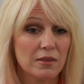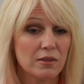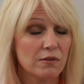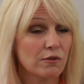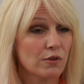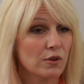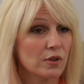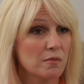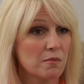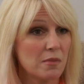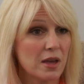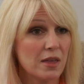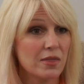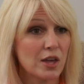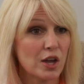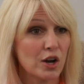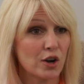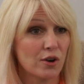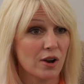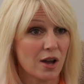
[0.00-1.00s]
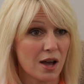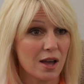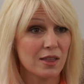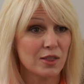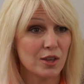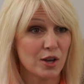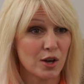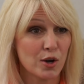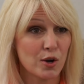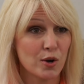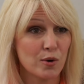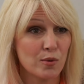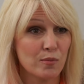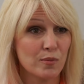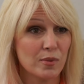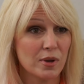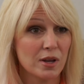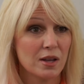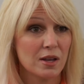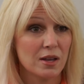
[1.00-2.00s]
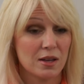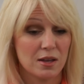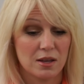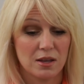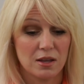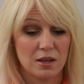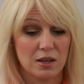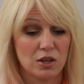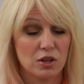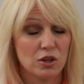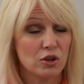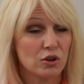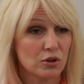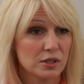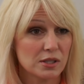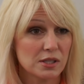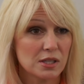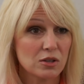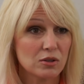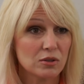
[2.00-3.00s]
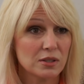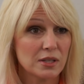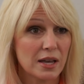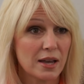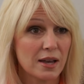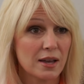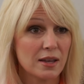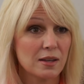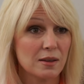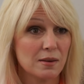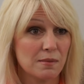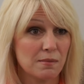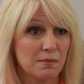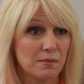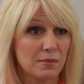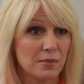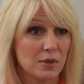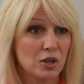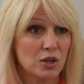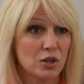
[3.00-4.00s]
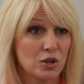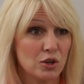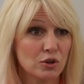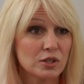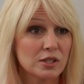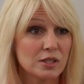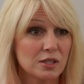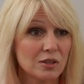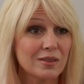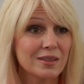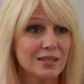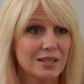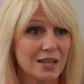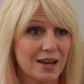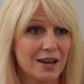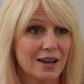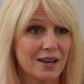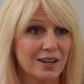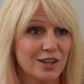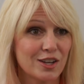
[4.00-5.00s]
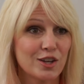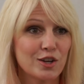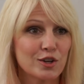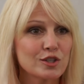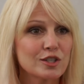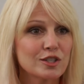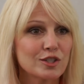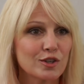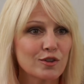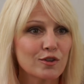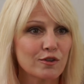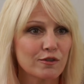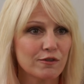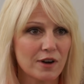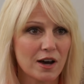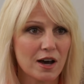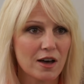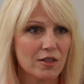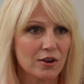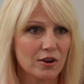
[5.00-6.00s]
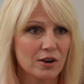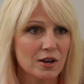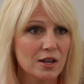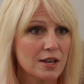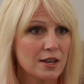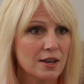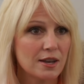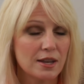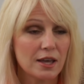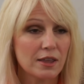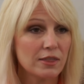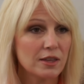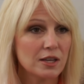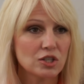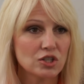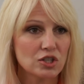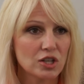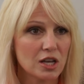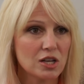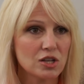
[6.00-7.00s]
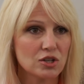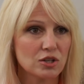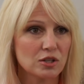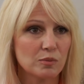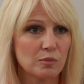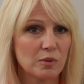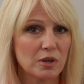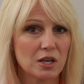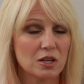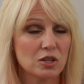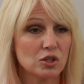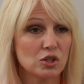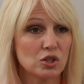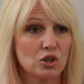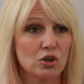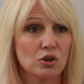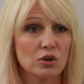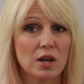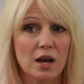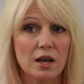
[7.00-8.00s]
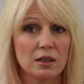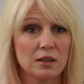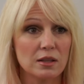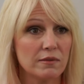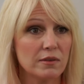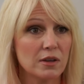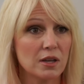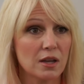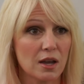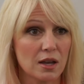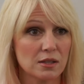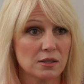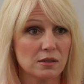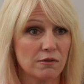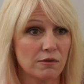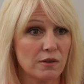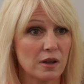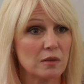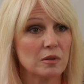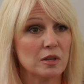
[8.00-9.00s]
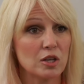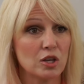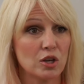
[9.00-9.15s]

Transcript: for the men that are not in the home, you're a single dad, you're still the dad. You're still their father. Nothing changes because you're not living as a family